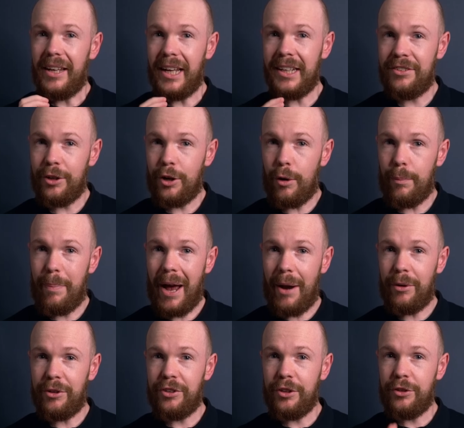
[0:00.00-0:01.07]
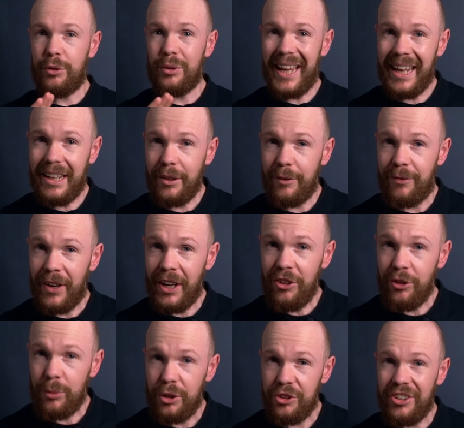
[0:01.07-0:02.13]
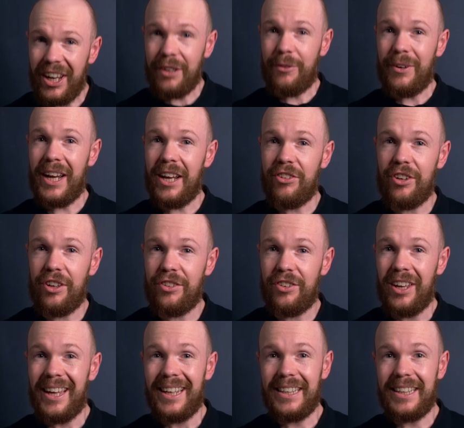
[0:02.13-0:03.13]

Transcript: It's the comparison to the individual generations